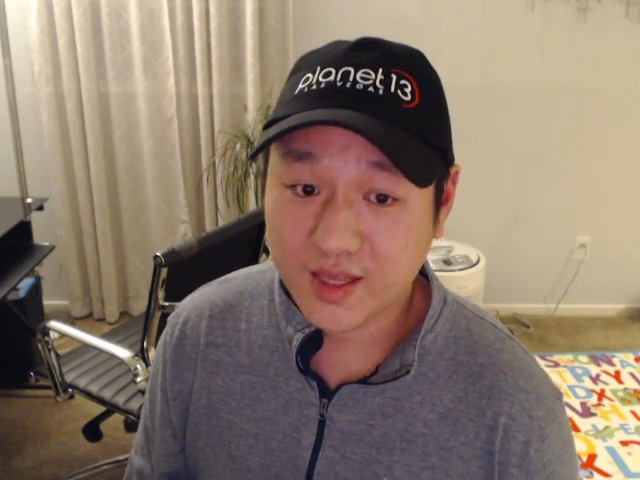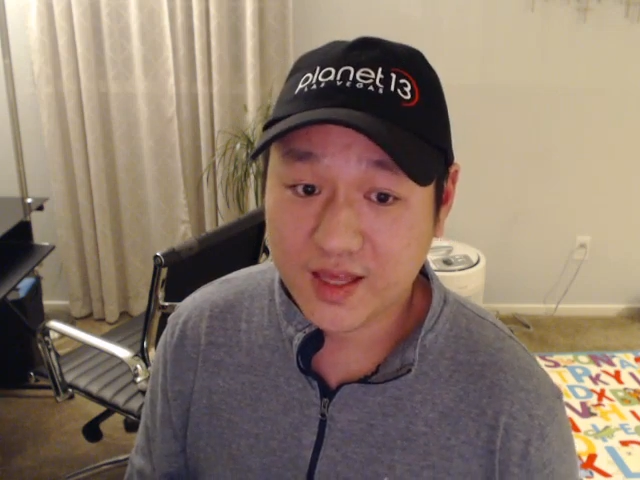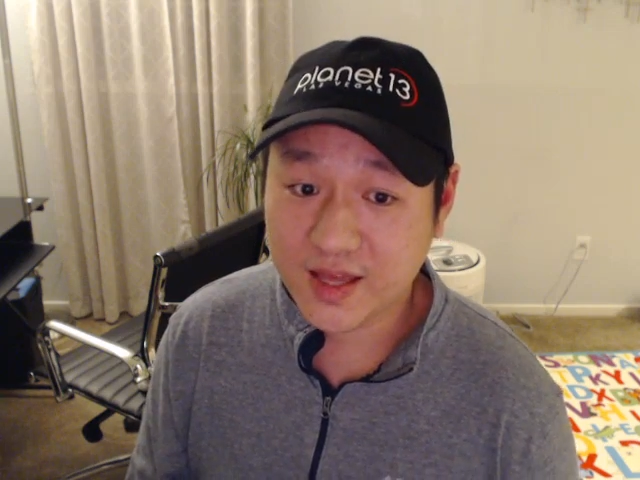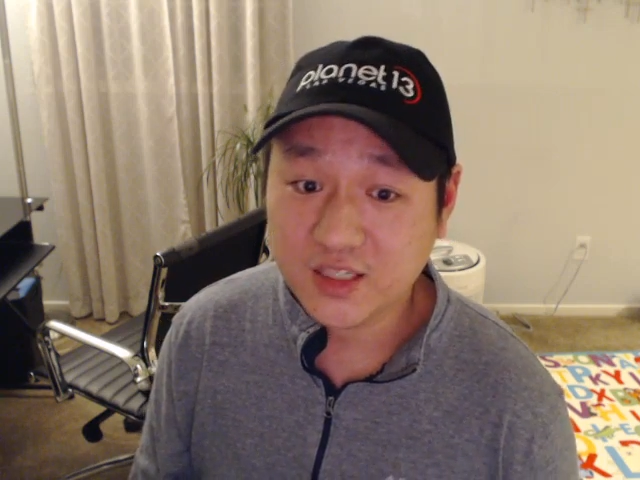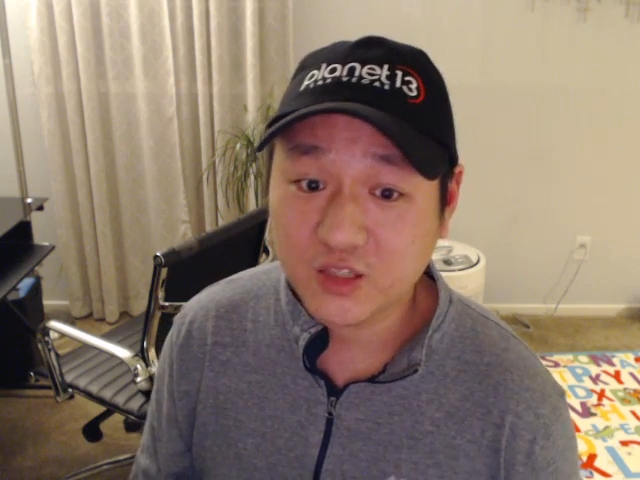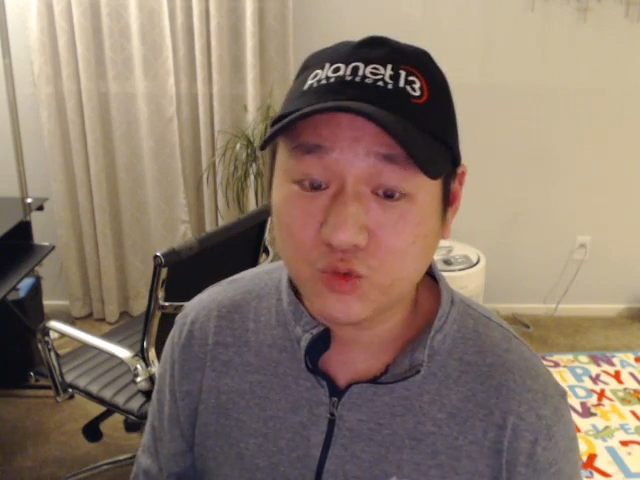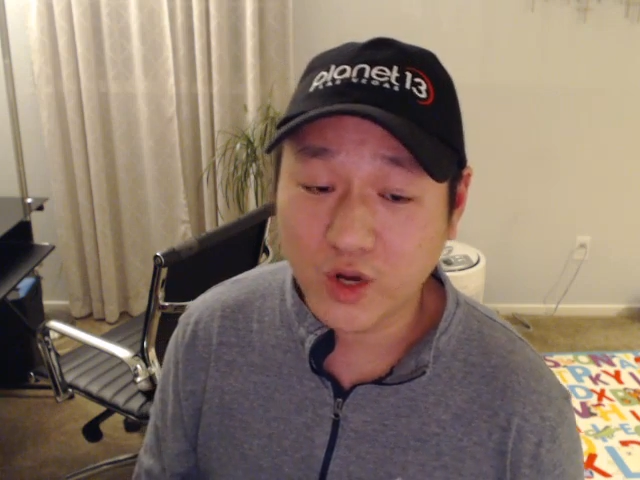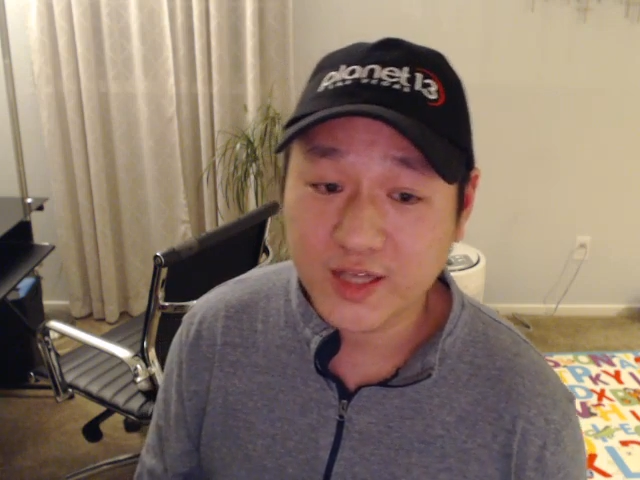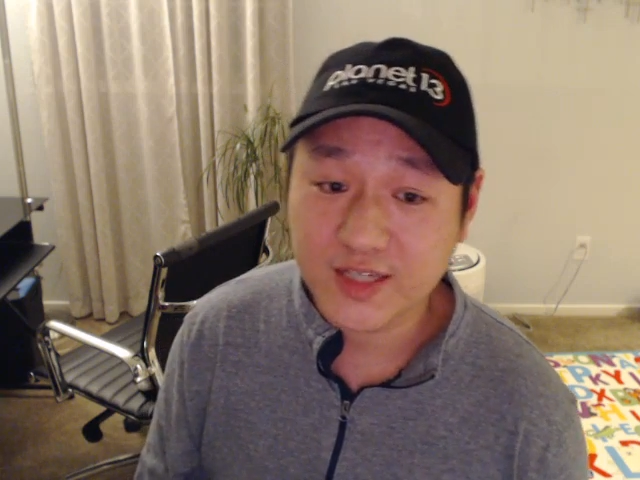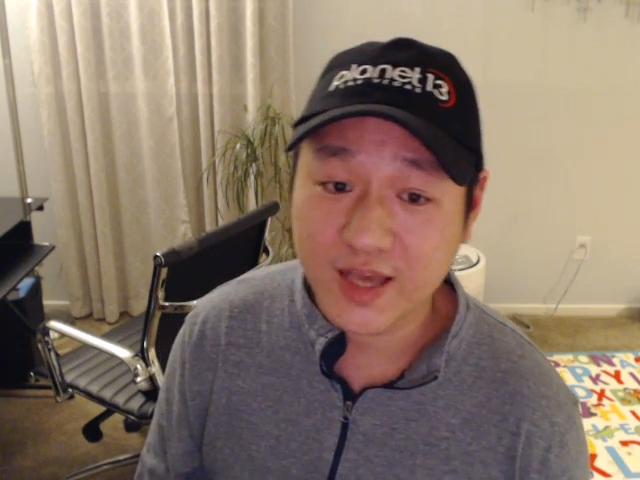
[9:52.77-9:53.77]
that's just
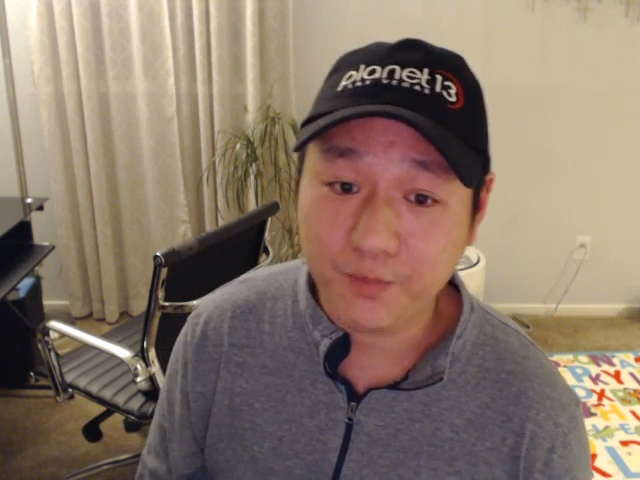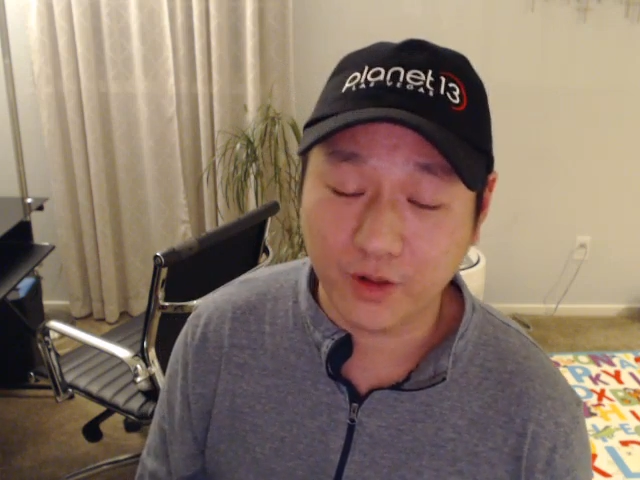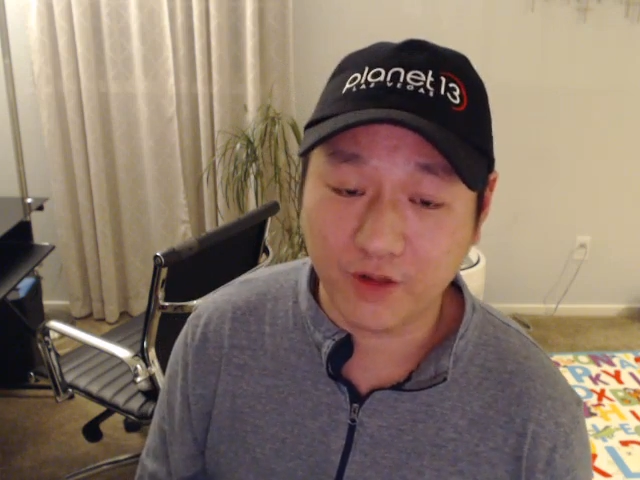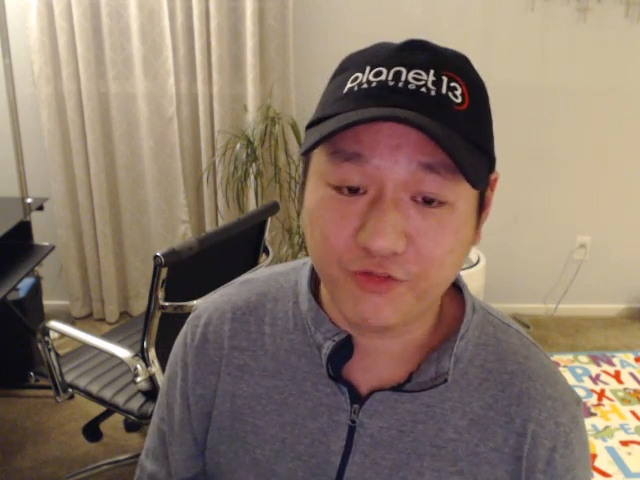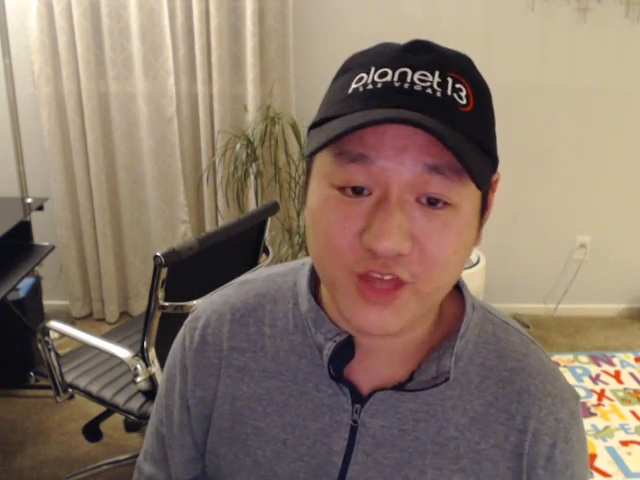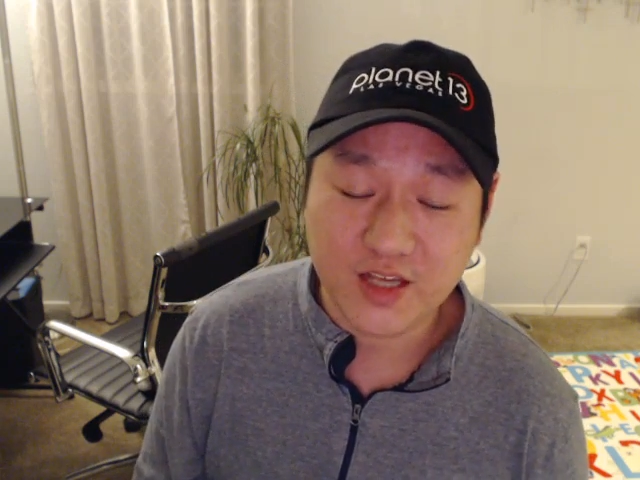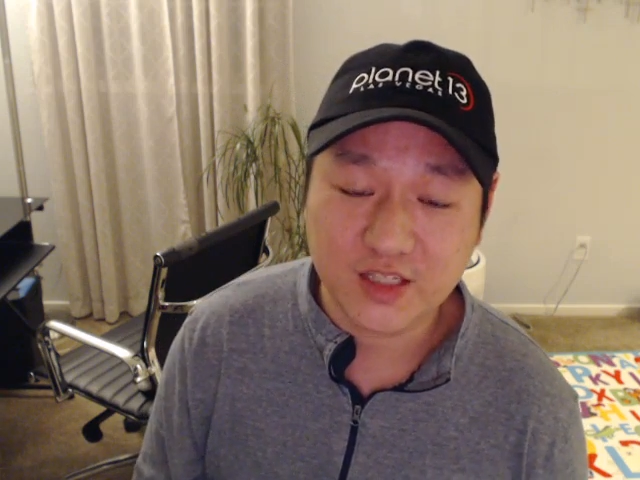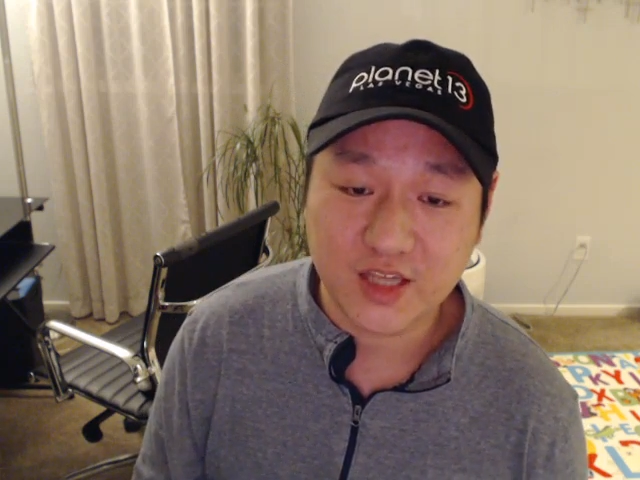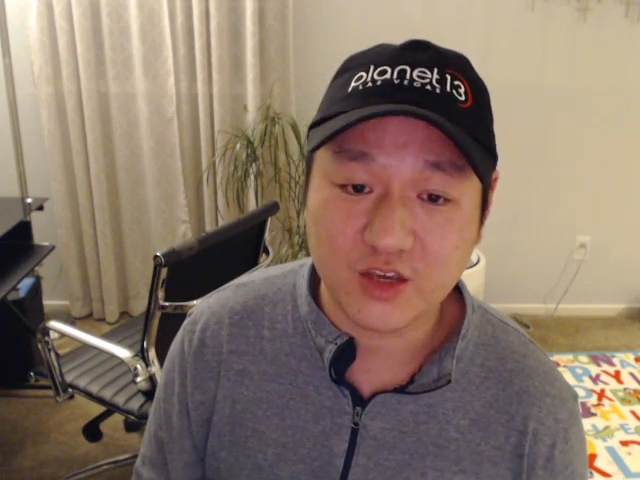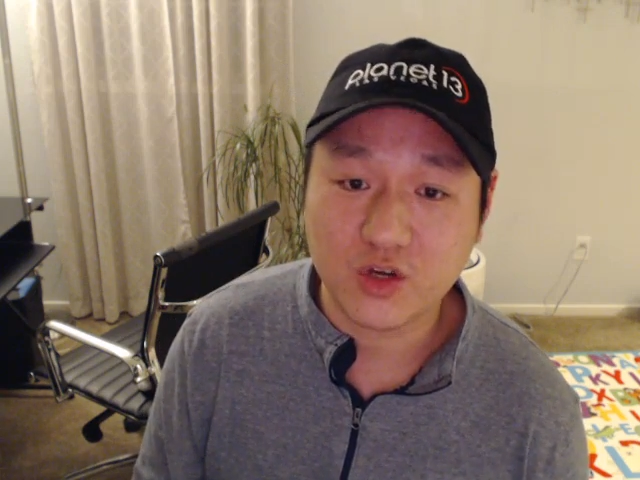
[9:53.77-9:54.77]
one example of
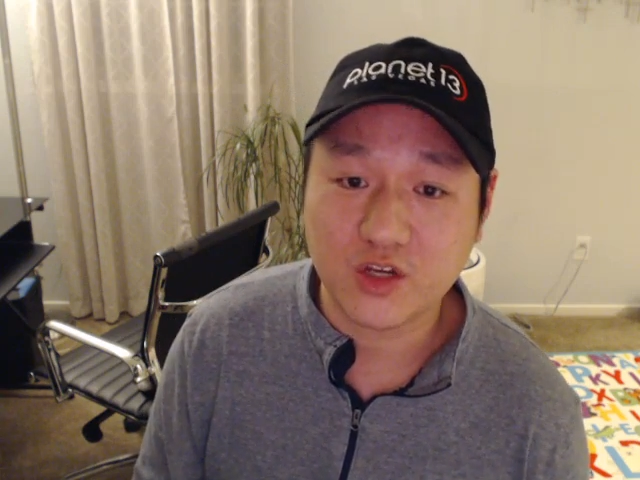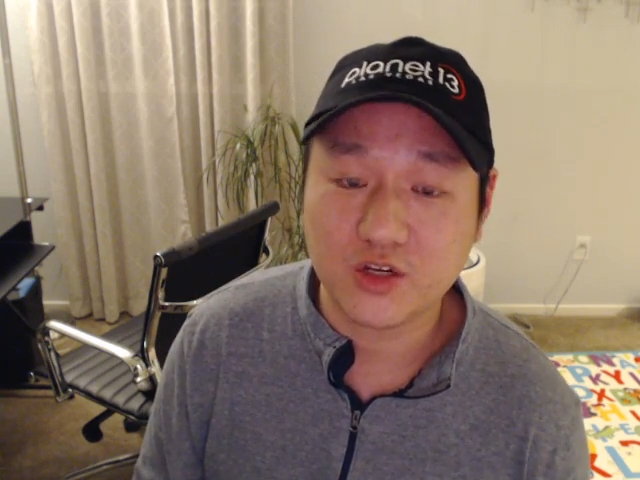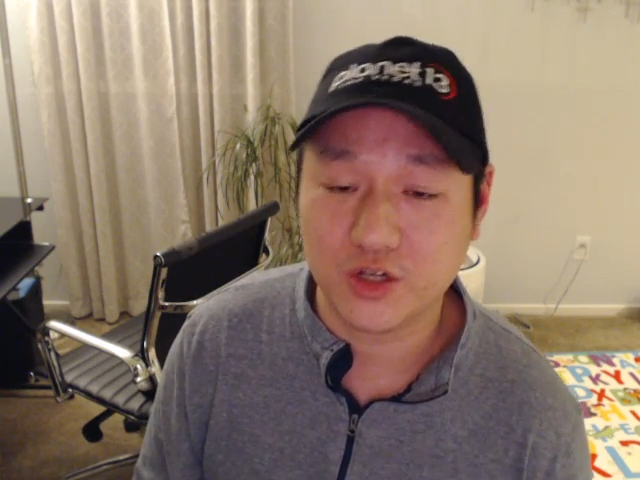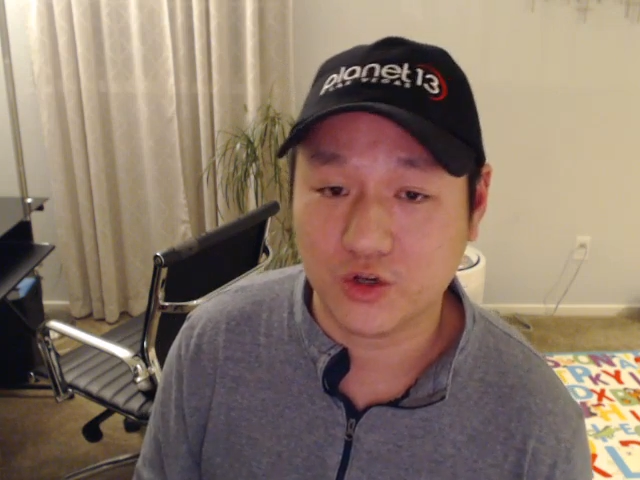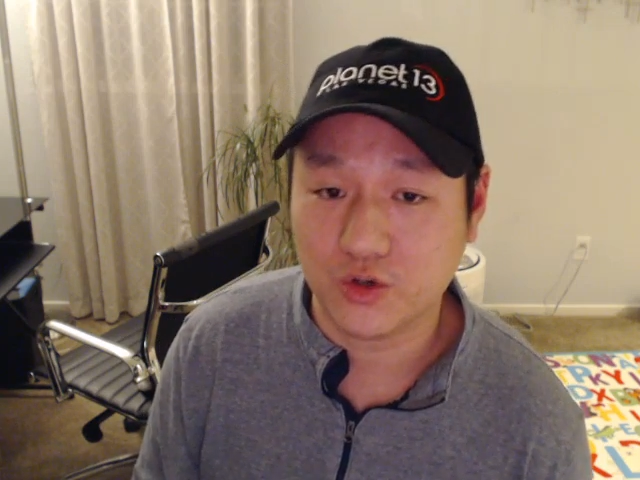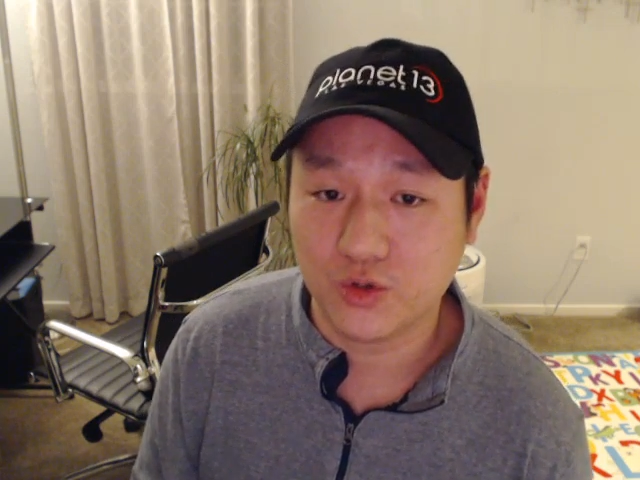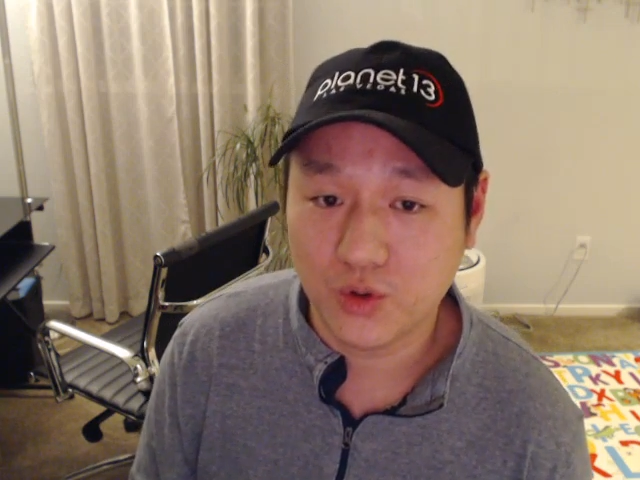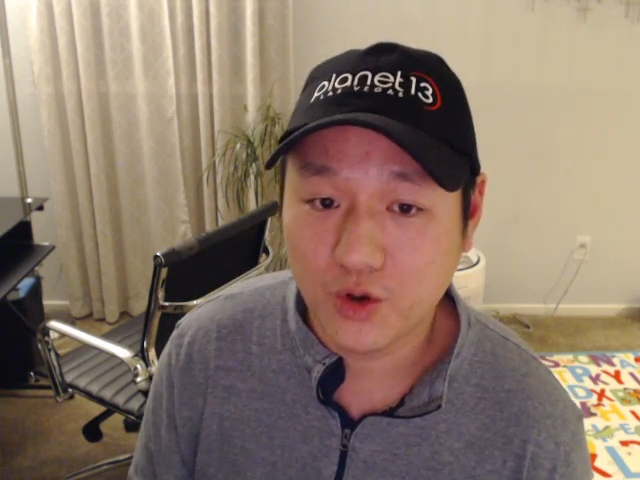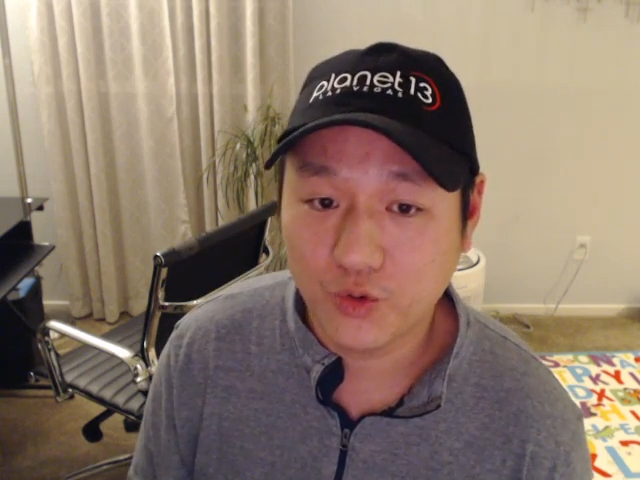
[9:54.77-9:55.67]
things that you can do